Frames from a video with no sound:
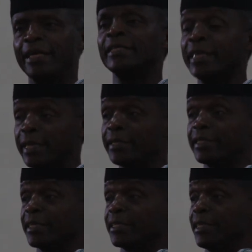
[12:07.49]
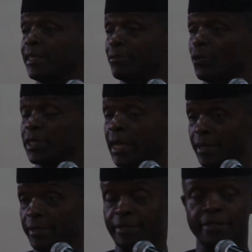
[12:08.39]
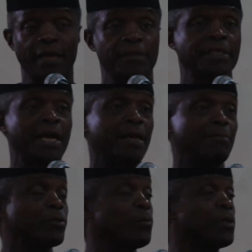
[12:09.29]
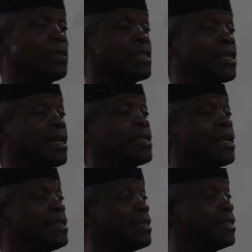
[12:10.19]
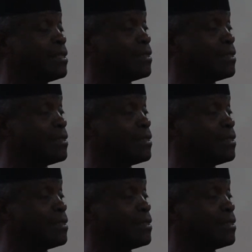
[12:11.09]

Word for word: Indeed, 16 was held at the time to be greater than 19.